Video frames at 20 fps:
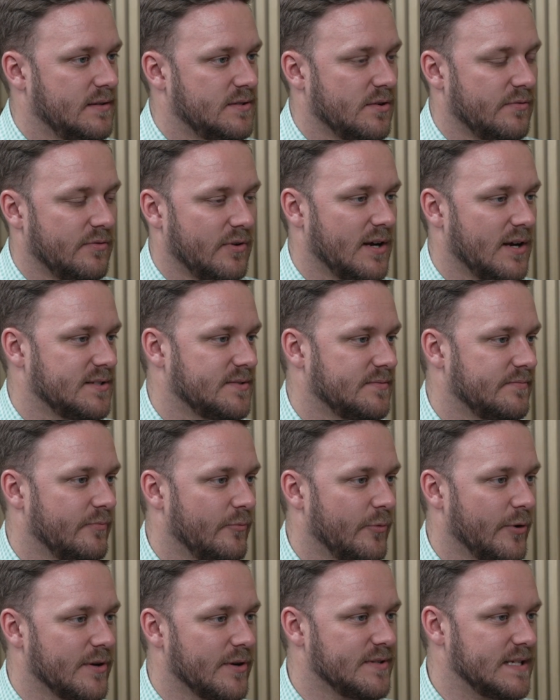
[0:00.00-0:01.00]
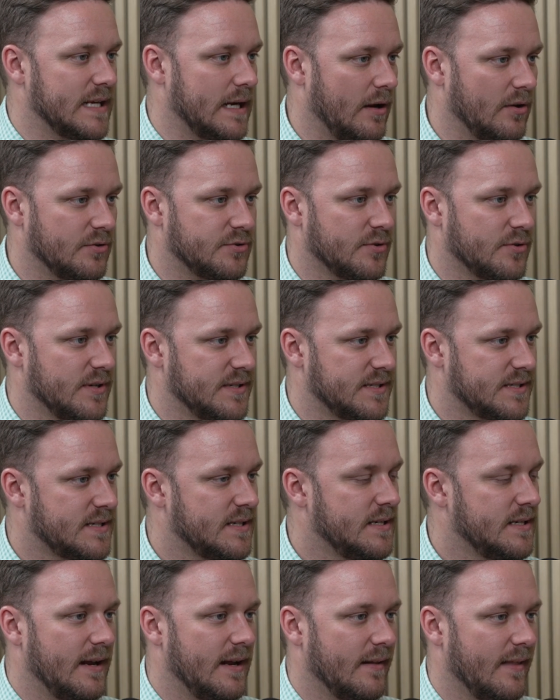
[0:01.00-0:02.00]
So for us, we're using Altrust
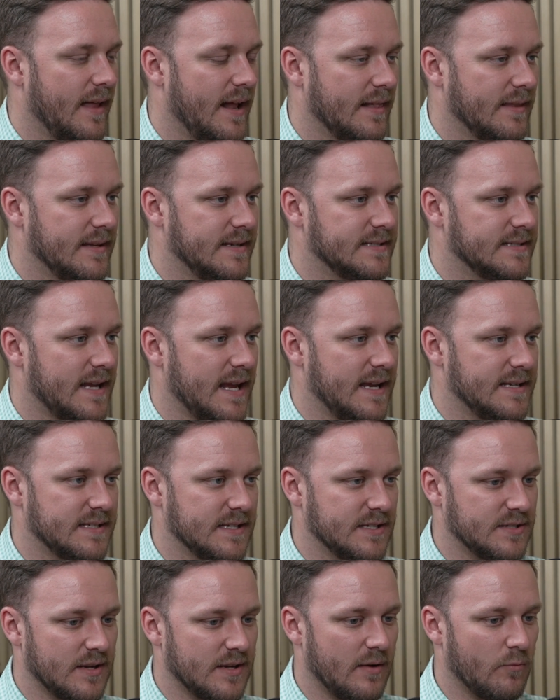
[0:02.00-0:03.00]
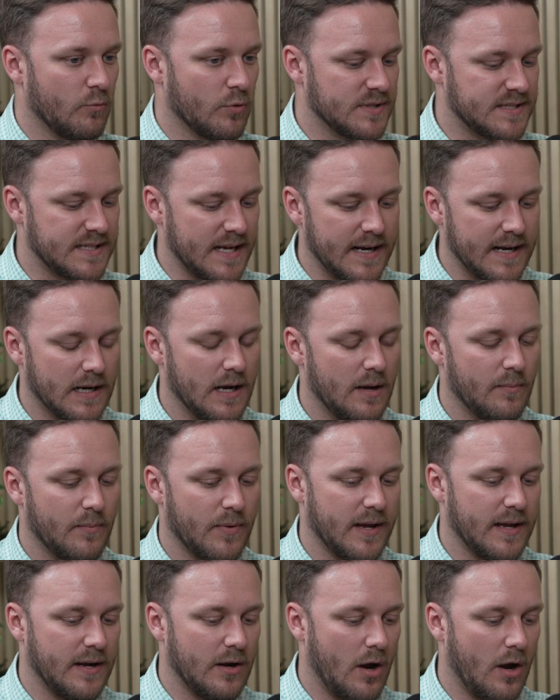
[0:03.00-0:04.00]
in a lot of these cases, and we're setting up
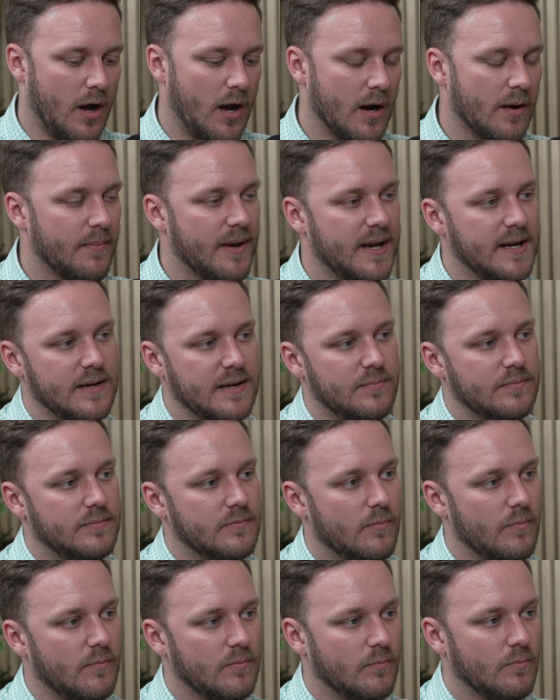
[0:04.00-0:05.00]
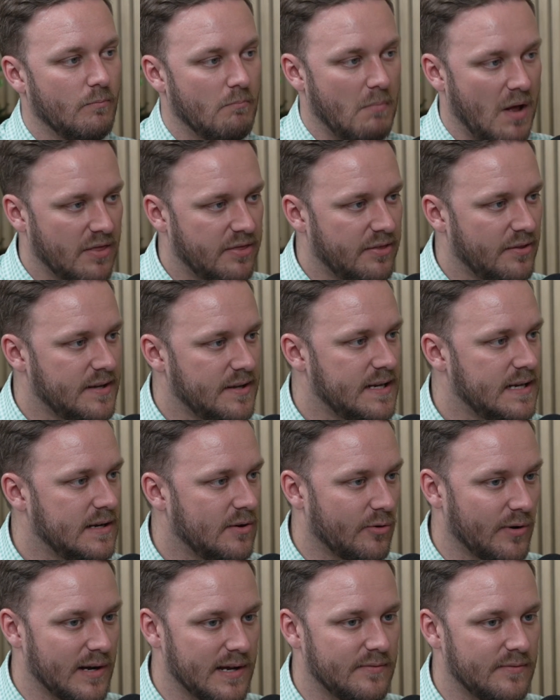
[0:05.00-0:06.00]
an automated monthly
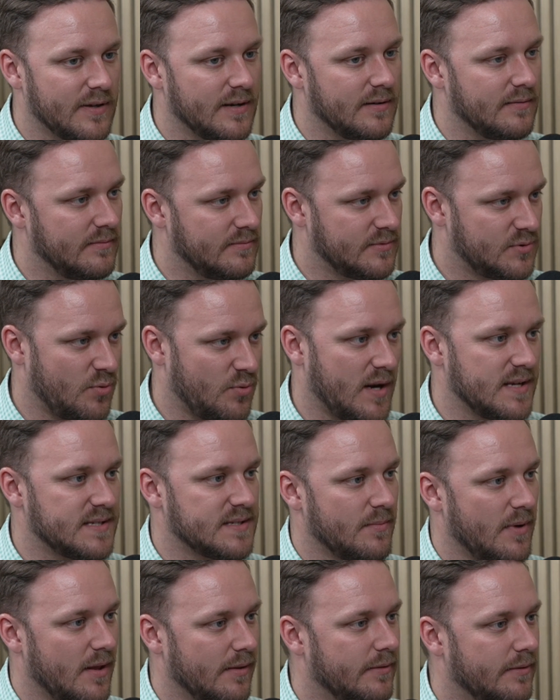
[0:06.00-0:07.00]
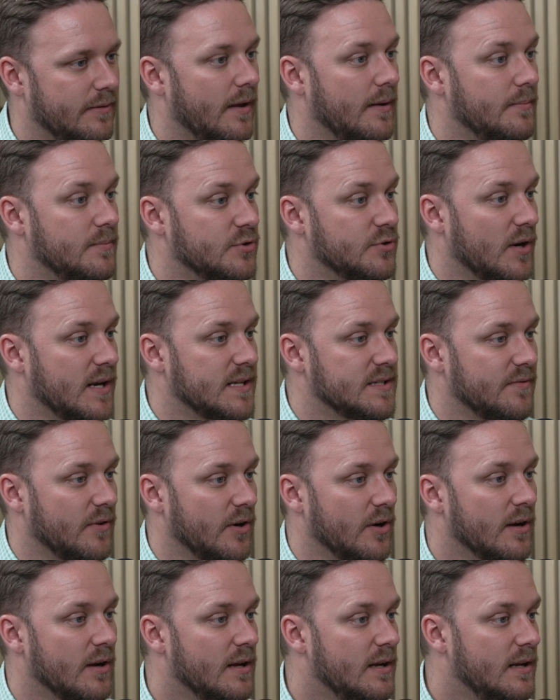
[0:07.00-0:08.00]
or even twice a month type
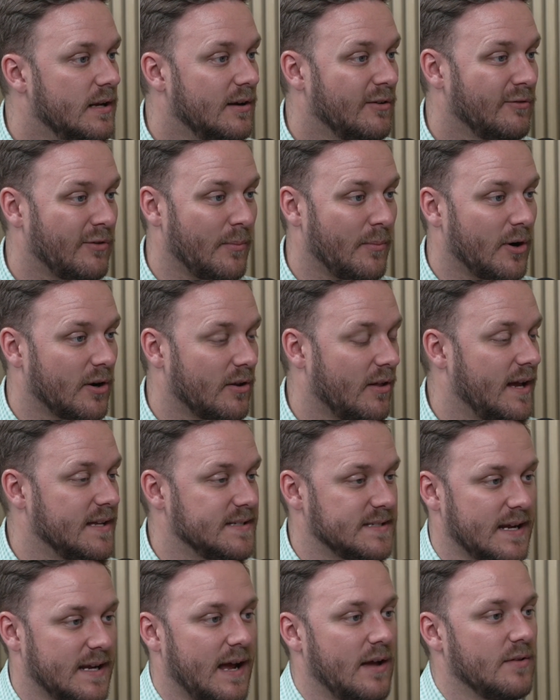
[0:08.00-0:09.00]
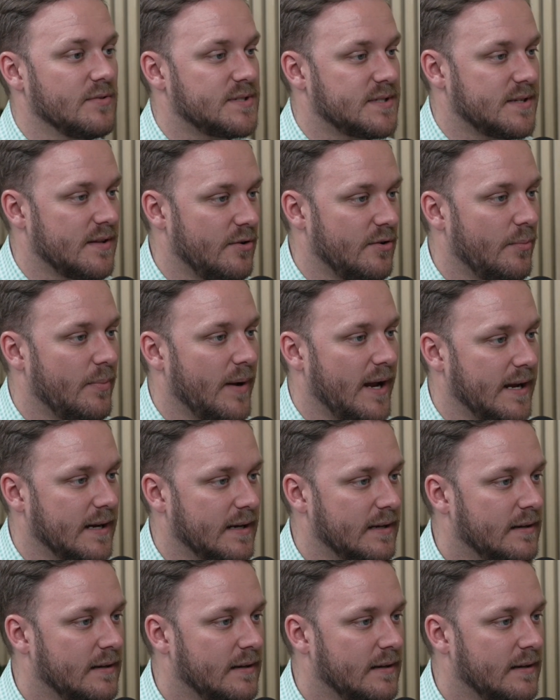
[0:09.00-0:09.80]
transfer from our clients' accounts to their bank.